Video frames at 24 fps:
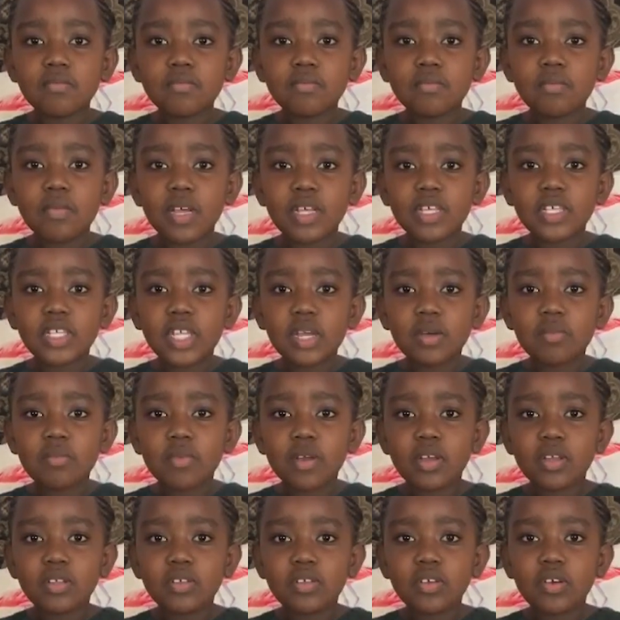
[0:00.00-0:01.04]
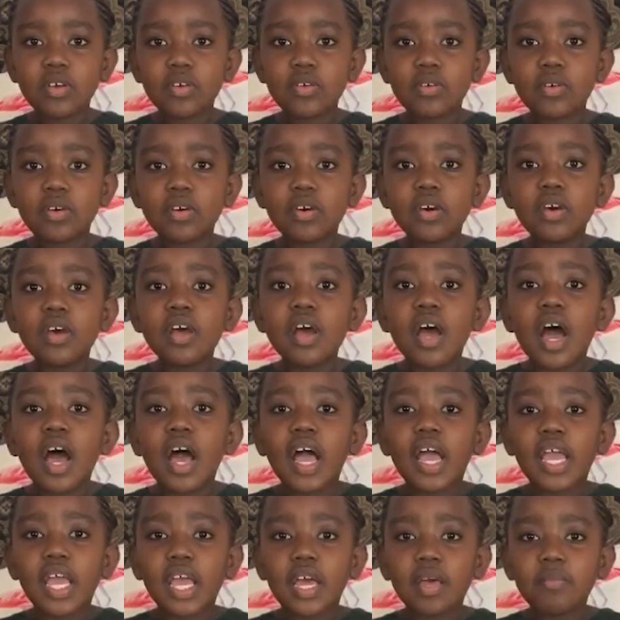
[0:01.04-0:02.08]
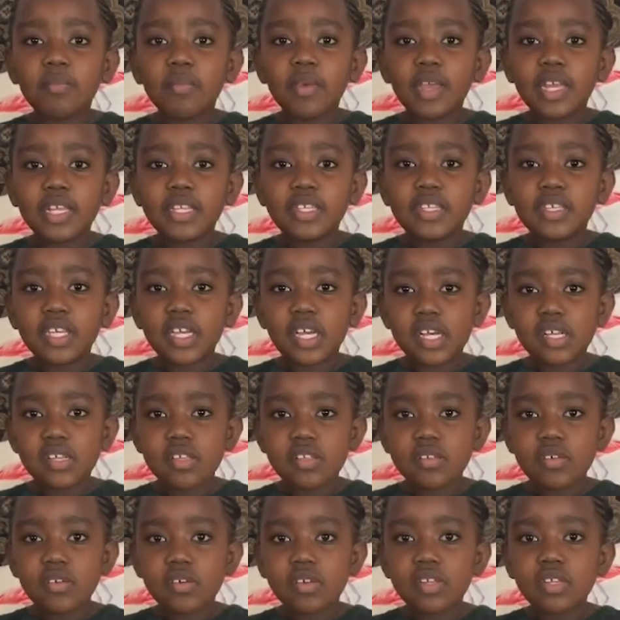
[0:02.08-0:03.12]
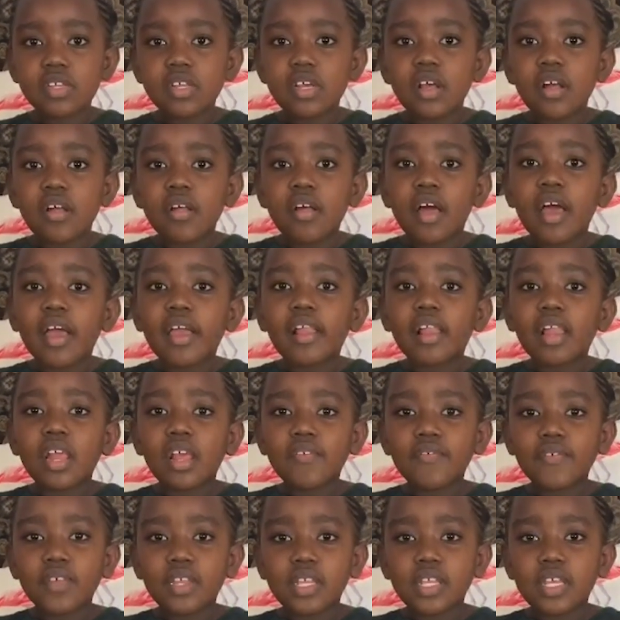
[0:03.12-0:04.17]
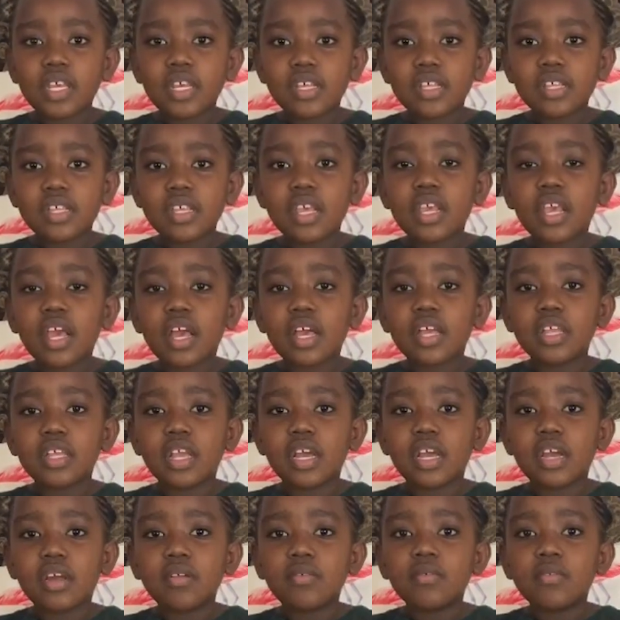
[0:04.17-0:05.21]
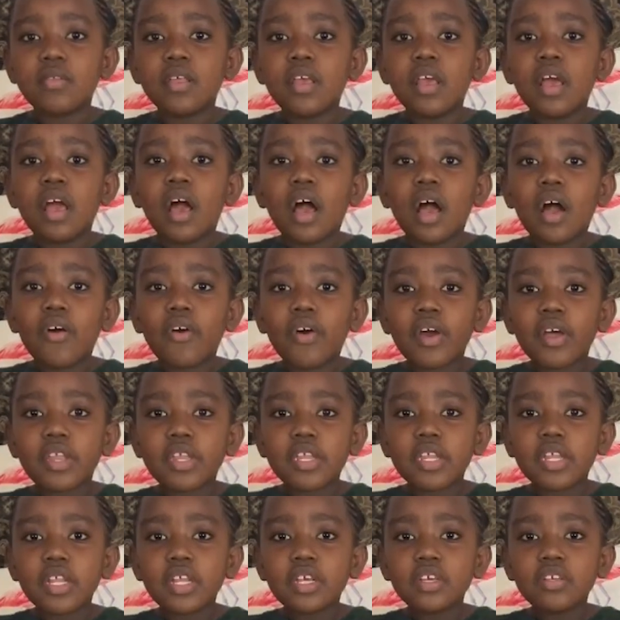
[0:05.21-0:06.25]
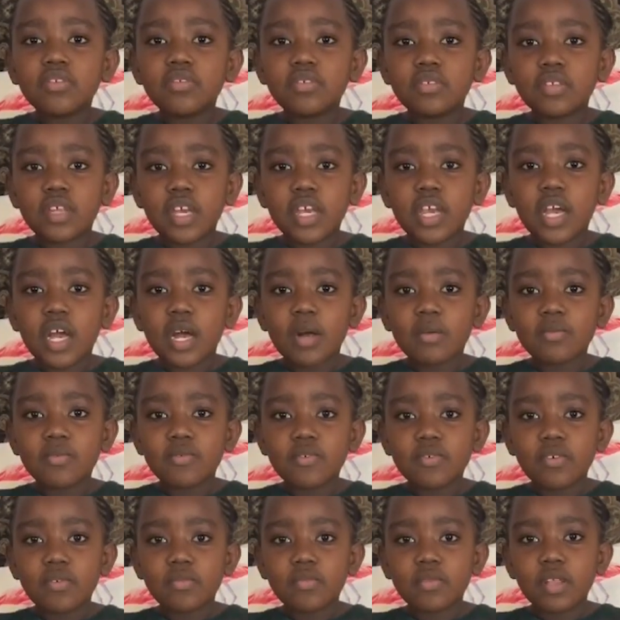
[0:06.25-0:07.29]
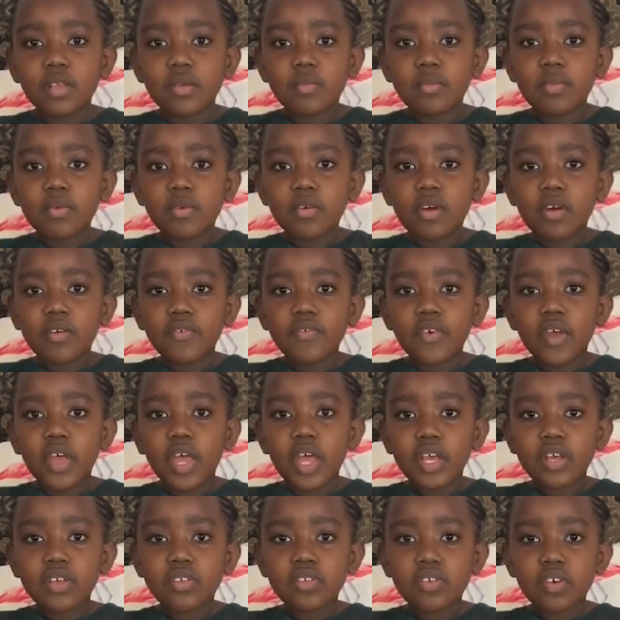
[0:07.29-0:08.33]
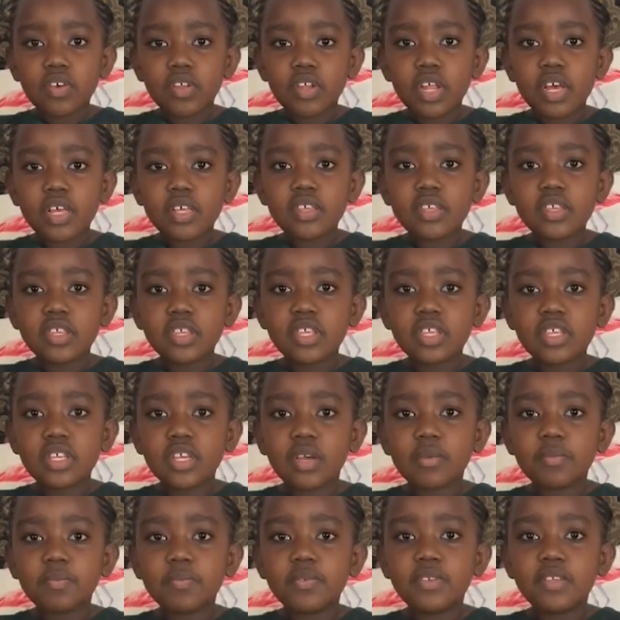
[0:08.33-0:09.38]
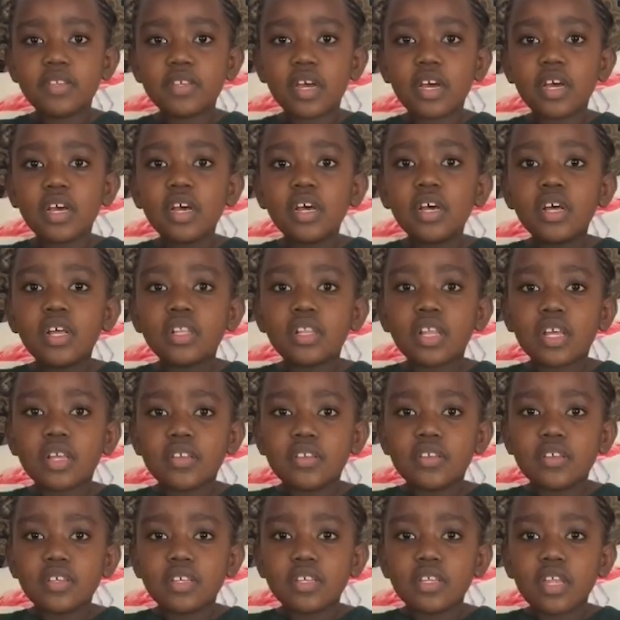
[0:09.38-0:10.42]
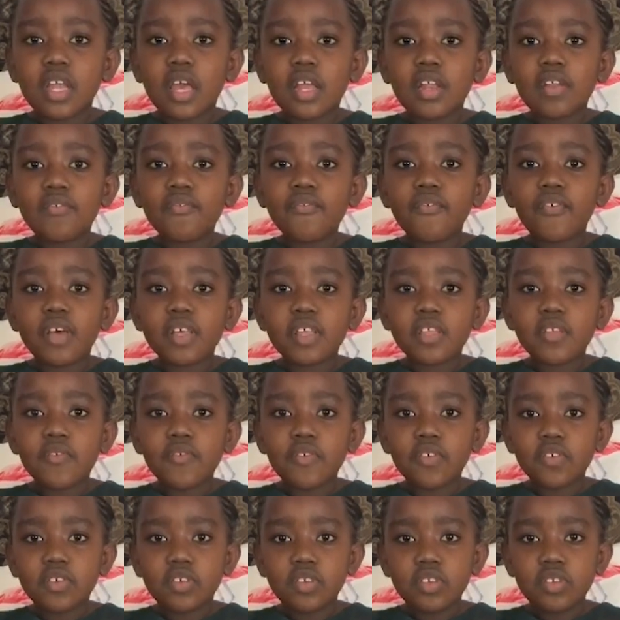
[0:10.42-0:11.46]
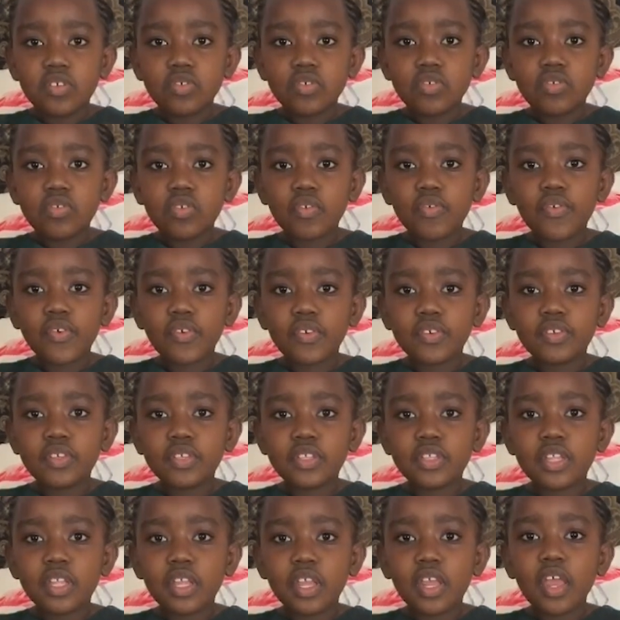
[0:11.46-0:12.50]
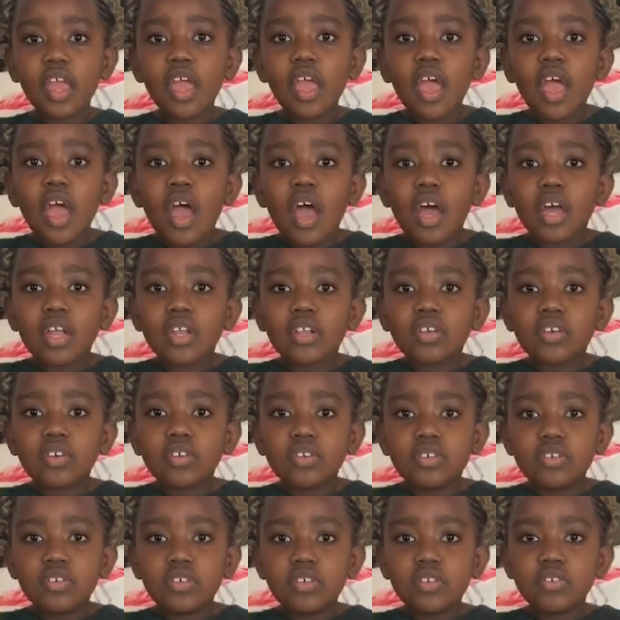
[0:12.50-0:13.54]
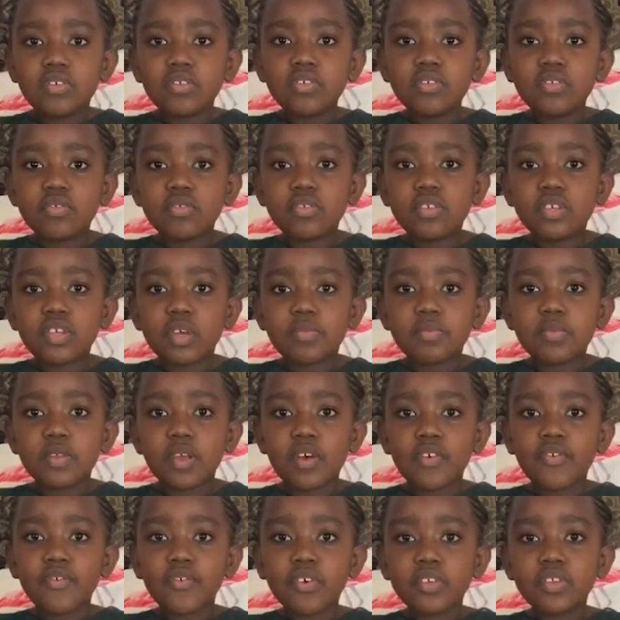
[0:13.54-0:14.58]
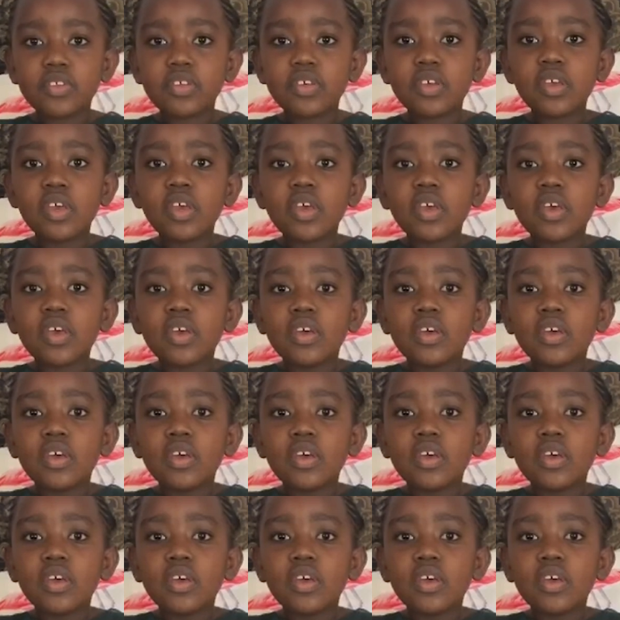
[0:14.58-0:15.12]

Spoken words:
Marsha Madowo. I am 8 years old. I live in Kisii, Kenya. Our reading today comes from the book of Exodus, chapter 39, verse 42 to 43, and continues to chapter 40,